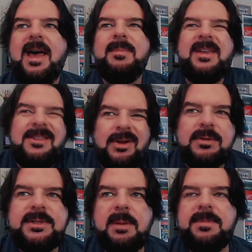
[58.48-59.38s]
I mean you
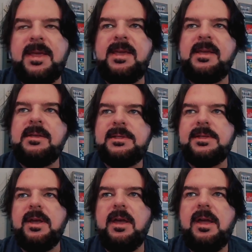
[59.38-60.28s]
know some things
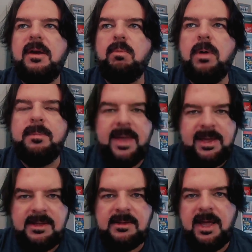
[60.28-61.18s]

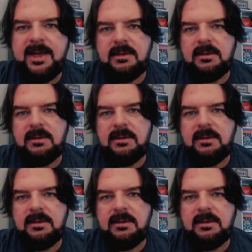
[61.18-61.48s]
remain like